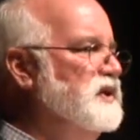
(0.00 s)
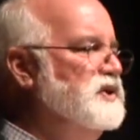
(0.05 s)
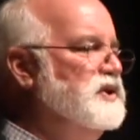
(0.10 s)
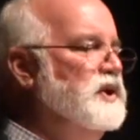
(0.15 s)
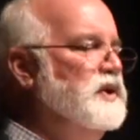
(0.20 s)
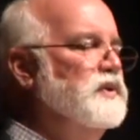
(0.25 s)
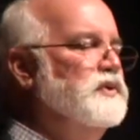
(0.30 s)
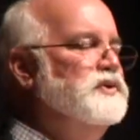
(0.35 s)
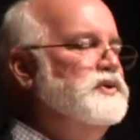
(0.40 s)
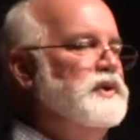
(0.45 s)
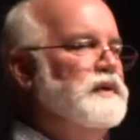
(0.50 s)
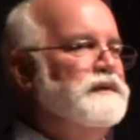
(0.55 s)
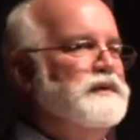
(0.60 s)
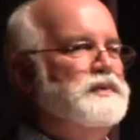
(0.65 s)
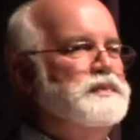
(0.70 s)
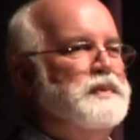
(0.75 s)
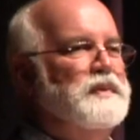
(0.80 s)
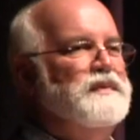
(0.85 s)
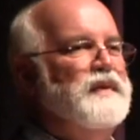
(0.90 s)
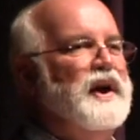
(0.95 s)
us. You know,
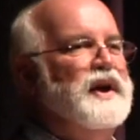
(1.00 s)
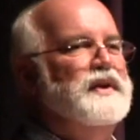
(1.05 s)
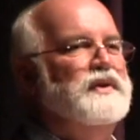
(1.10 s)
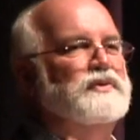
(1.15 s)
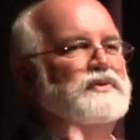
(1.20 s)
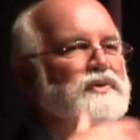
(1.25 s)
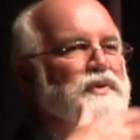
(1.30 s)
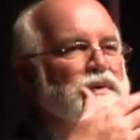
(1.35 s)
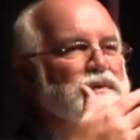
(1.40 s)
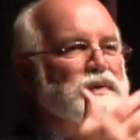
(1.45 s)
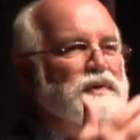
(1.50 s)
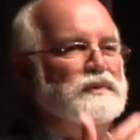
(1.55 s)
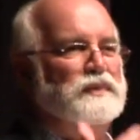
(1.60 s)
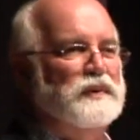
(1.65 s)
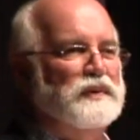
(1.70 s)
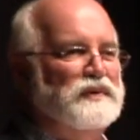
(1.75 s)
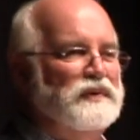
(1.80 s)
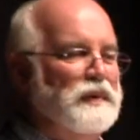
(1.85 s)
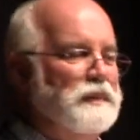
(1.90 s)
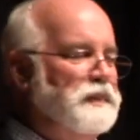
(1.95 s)
service provider, service
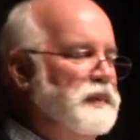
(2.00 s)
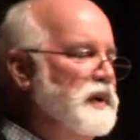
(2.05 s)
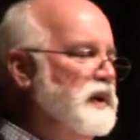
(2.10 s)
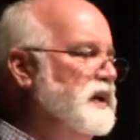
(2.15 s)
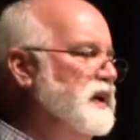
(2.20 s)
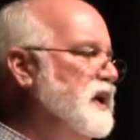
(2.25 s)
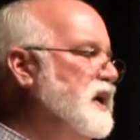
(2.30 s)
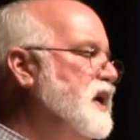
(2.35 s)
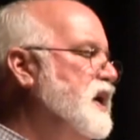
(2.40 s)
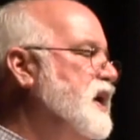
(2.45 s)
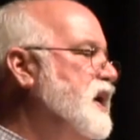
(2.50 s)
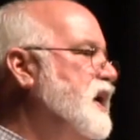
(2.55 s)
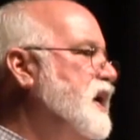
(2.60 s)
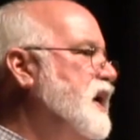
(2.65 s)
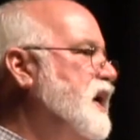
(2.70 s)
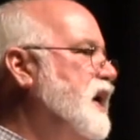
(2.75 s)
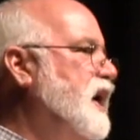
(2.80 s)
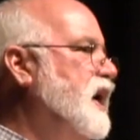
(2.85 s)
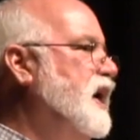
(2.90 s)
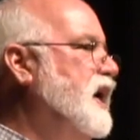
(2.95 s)
recipient.
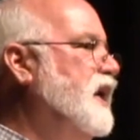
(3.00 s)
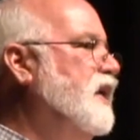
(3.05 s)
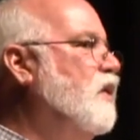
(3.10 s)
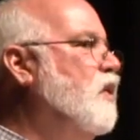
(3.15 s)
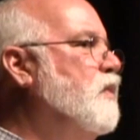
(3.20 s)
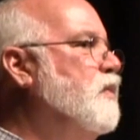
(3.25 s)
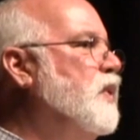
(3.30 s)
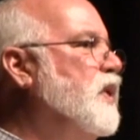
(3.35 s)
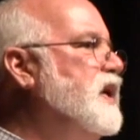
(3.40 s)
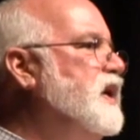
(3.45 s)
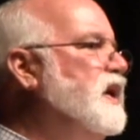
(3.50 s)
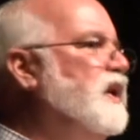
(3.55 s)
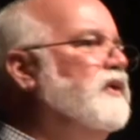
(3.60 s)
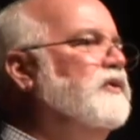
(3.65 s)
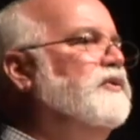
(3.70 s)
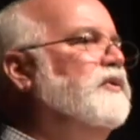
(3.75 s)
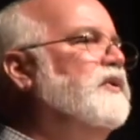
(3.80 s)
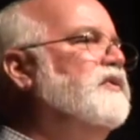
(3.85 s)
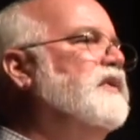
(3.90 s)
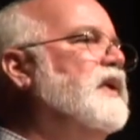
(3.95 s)
At Homeboy
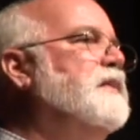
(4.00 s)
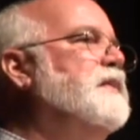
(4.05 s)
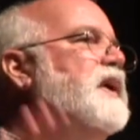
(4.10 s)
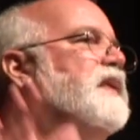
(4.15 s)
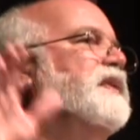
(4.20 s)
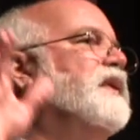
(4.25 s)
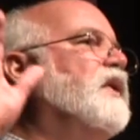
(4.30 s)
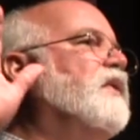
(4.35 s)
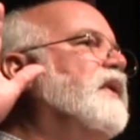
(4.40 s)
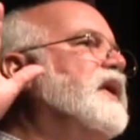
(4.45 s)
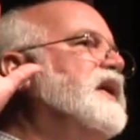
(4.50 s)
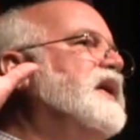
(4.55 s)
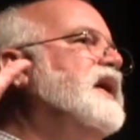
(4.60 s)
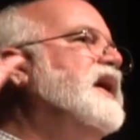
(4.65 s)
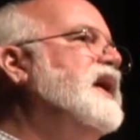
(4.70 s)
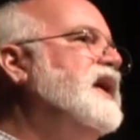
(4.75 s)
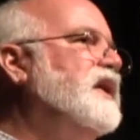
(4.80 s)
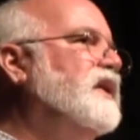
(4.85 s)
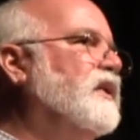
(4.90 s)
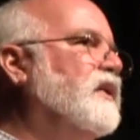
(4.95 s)
Industries, I'm not the great
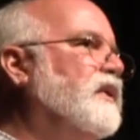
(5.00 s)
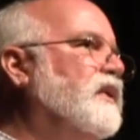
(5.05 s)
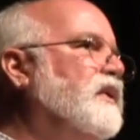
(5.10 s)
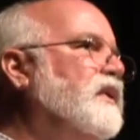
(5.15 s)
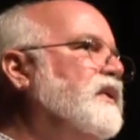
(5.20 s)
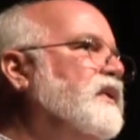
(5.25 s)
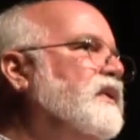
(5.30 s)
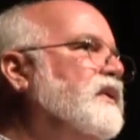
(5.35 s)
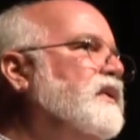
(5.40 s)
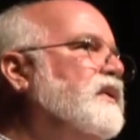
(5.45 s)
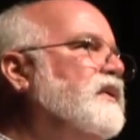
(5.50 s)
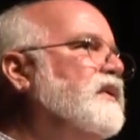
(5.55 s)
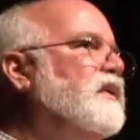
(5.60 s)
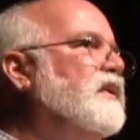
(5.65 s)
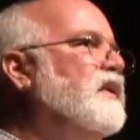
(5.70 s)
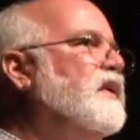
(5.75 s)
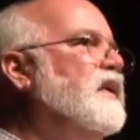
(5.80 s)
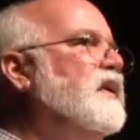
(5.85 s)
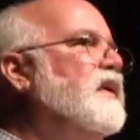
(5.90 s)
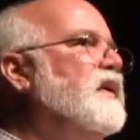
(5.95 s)
healer,
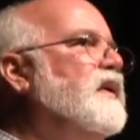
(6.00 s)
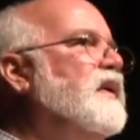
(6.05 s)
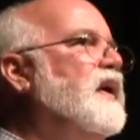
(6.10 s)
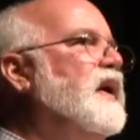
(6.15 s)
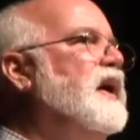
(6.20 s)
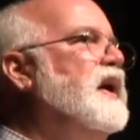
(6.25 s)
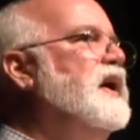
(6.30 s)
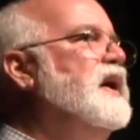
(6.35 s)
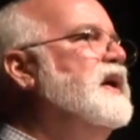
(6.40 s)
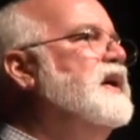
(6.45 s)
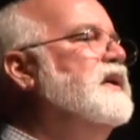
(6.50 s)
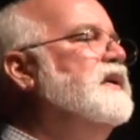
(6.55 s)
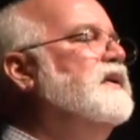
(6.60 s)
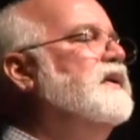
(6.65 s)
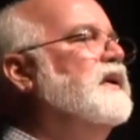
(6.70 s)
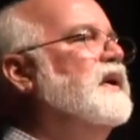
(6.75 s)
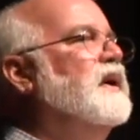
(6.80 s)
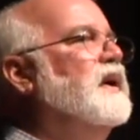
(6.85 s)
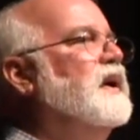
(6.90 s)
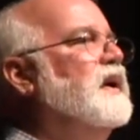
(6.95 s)
and
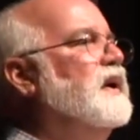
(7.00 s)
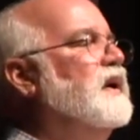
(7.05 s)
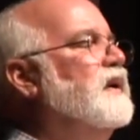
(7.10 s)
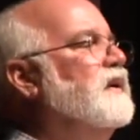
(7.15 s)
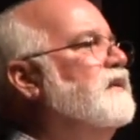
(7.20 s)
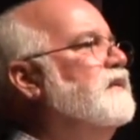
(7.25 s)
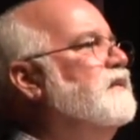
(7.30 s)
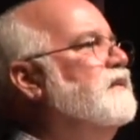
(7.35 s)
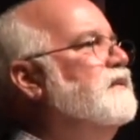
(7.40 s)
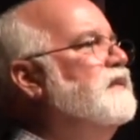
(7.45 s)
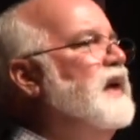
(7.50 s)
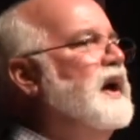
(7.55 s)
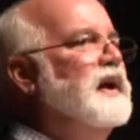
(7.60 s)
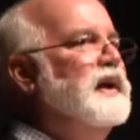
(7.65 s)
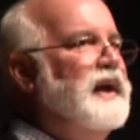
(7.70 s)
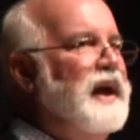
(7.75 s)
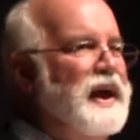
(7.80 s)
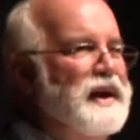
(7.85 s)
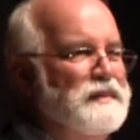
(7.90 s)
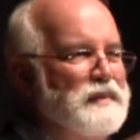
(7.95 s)
uh, that
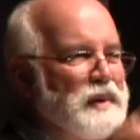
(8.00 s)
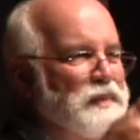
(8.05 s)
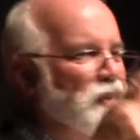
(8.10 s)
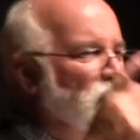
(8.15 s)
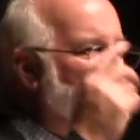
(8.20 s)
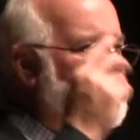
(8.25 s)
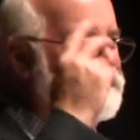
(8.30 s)
gang member